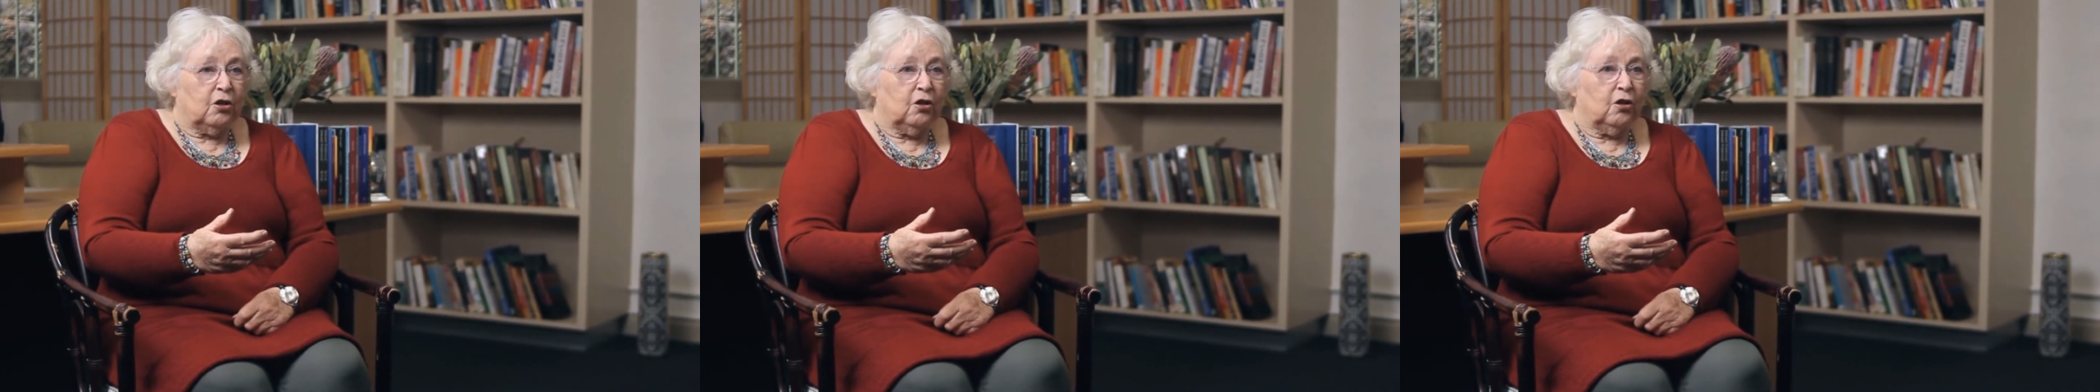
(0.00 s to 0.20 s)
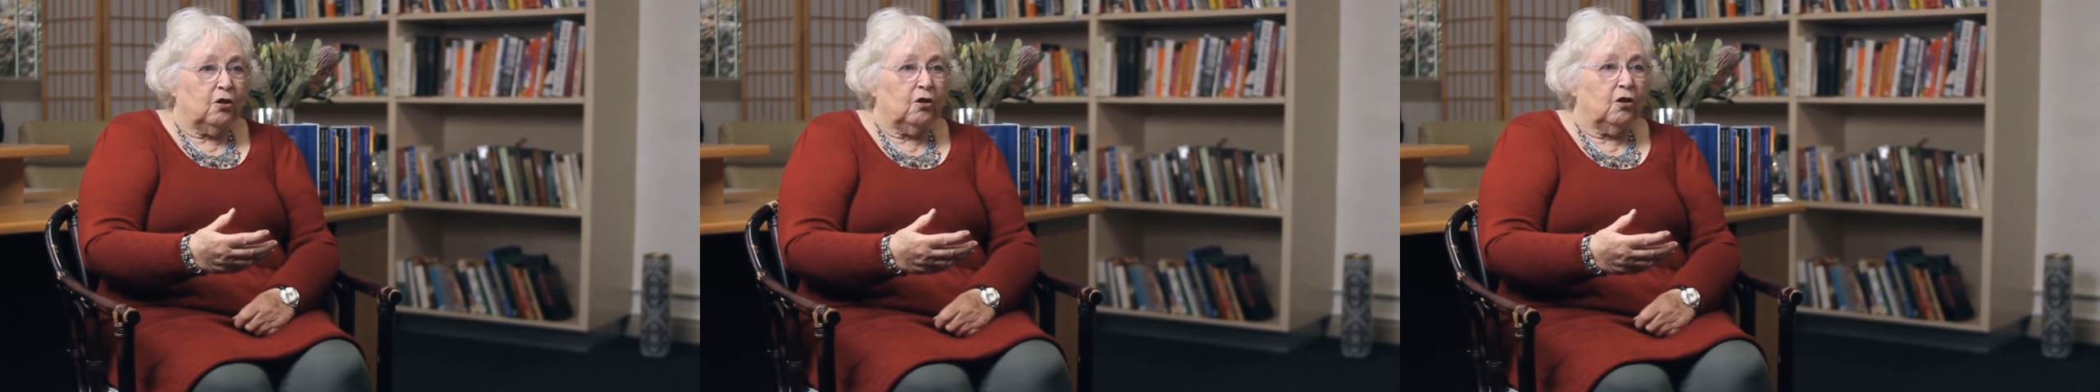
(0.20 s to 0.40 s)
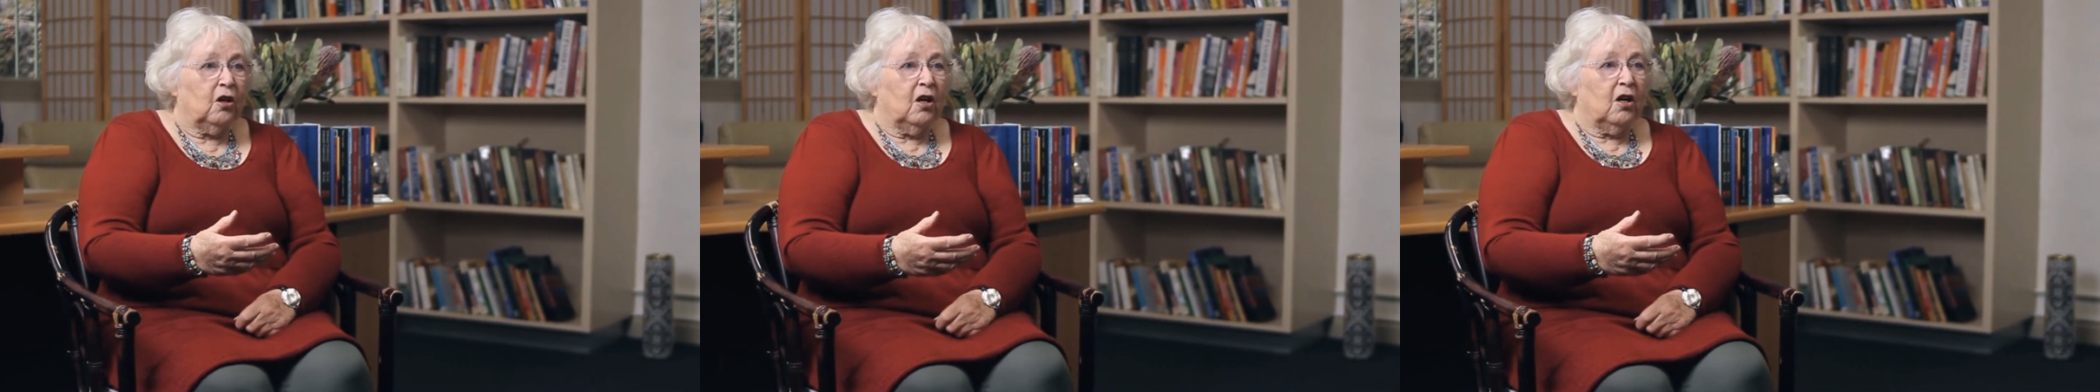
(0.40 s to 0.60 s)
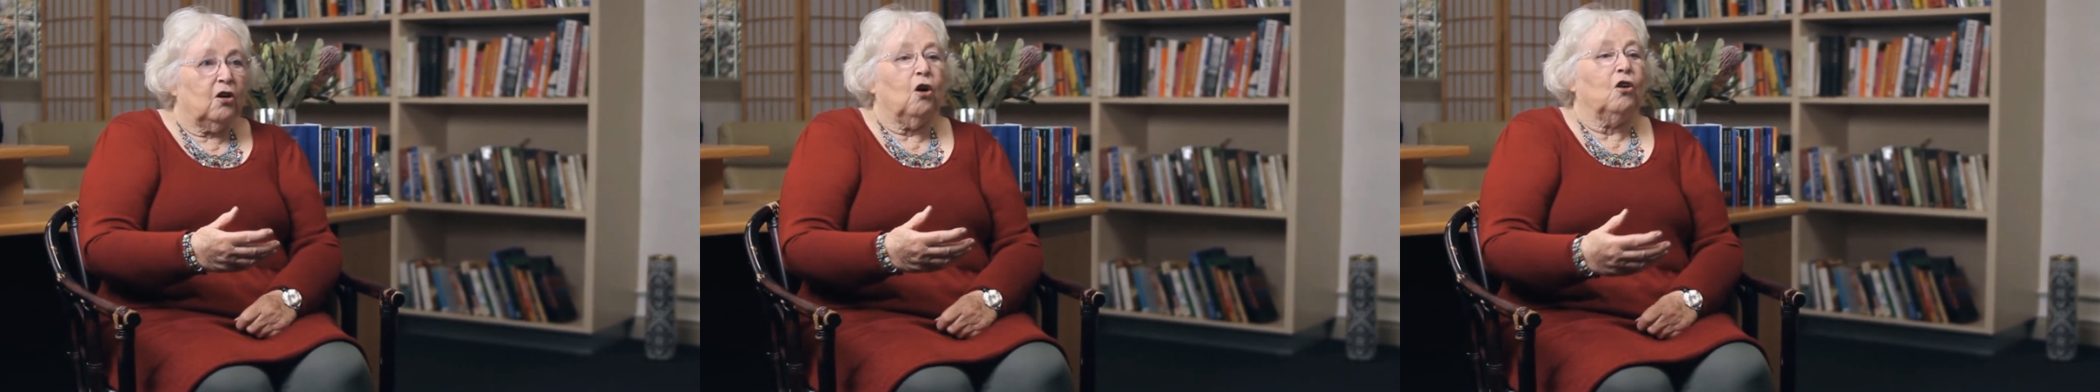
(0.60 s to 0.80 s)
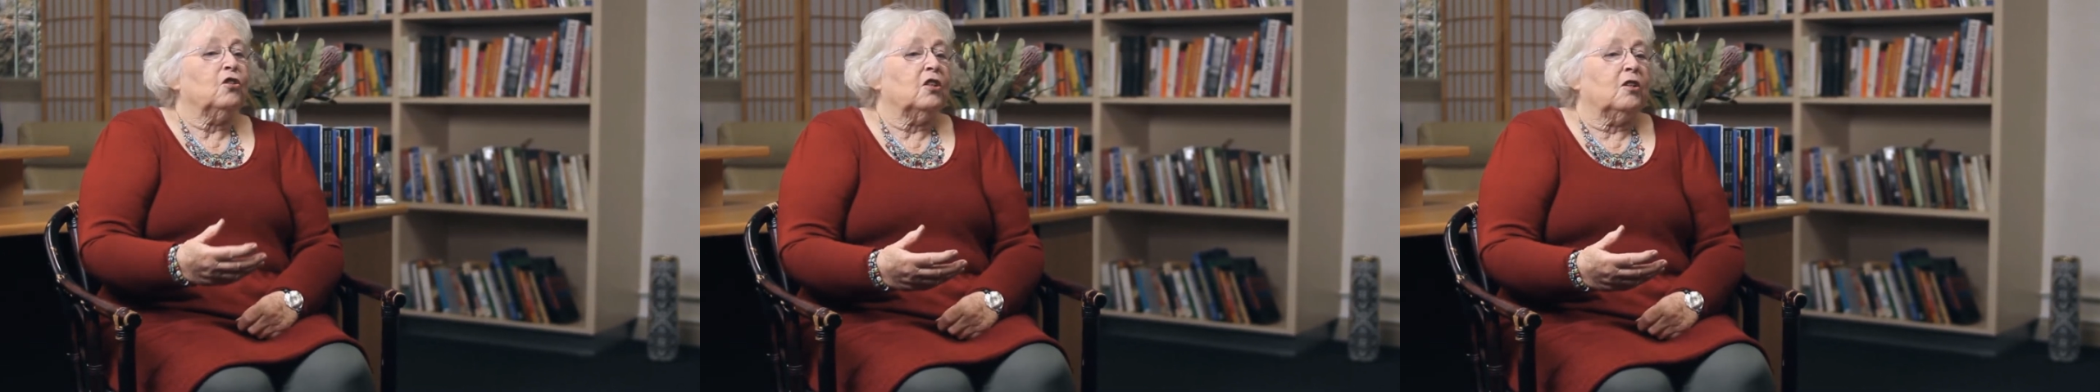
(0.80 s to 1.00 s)
to
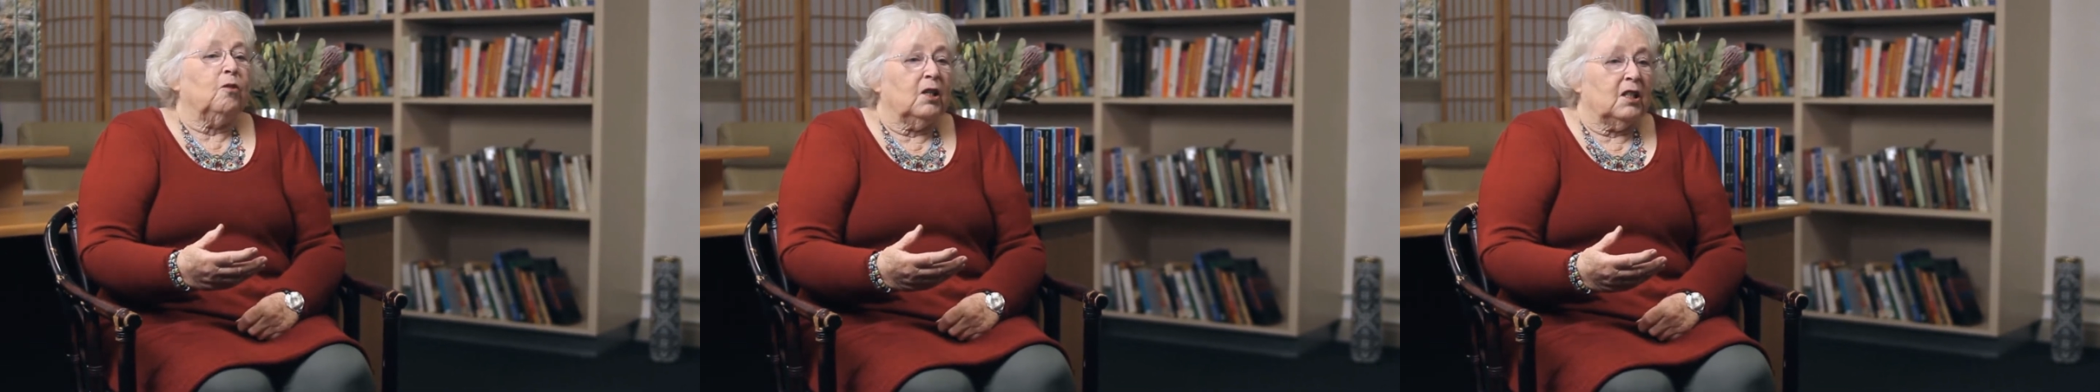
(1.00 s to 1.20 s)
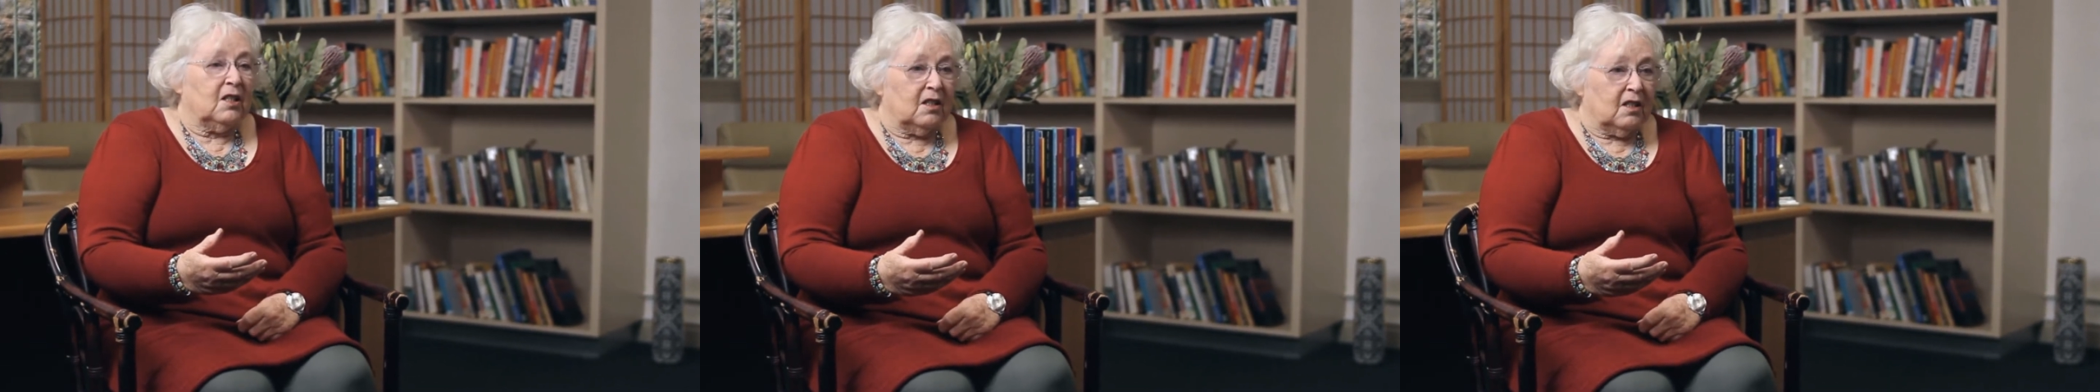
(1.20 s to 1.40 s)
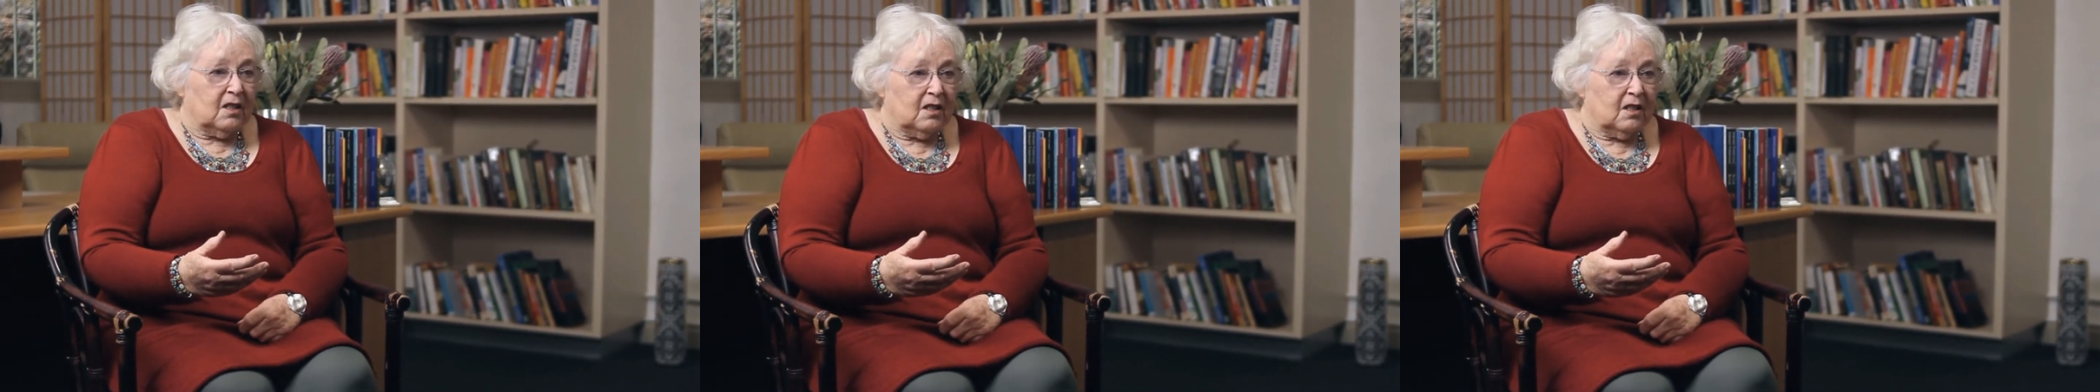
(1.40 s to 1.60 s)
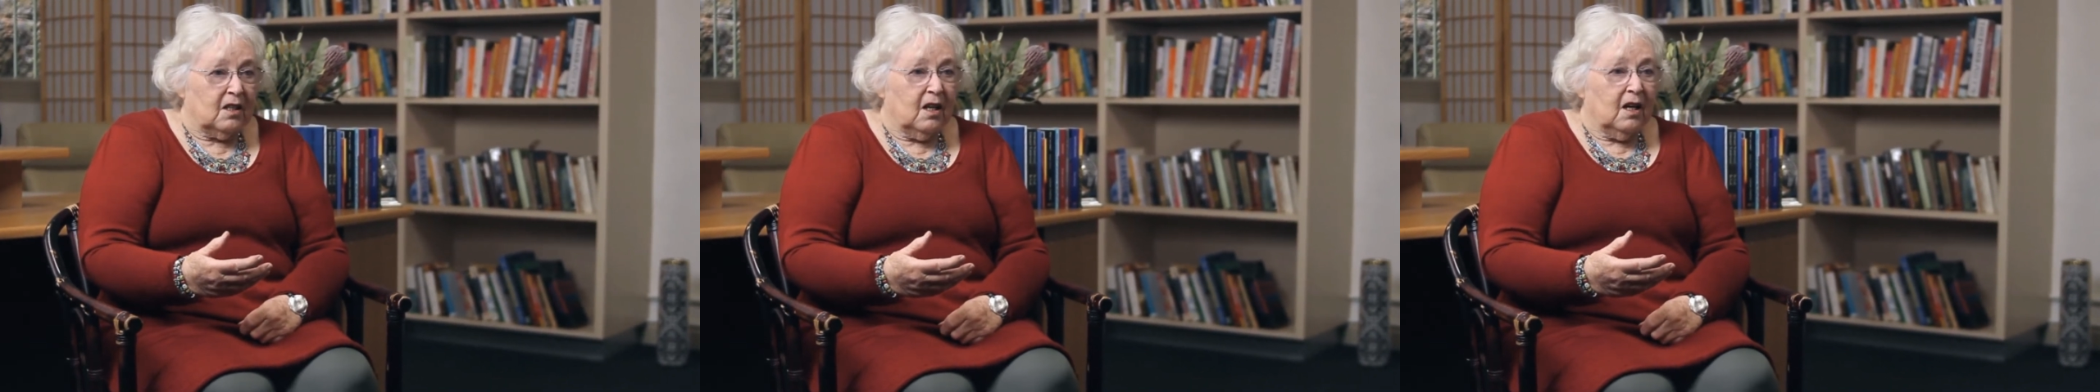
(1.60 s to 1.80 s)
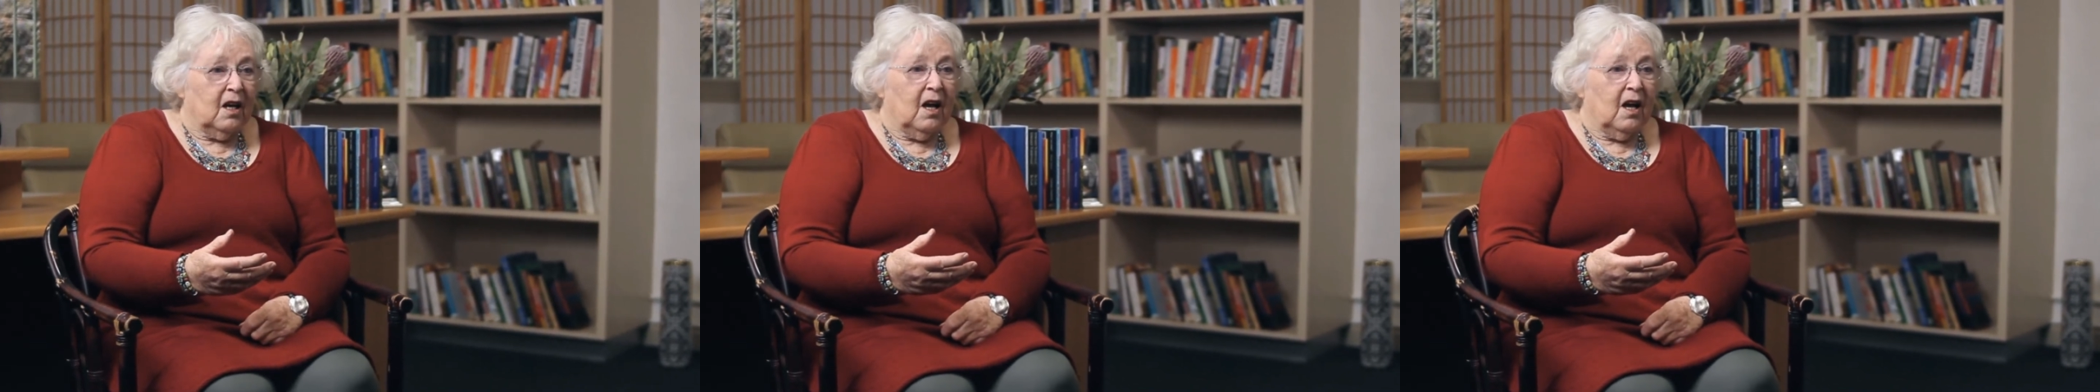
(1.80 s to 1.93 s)
consequences,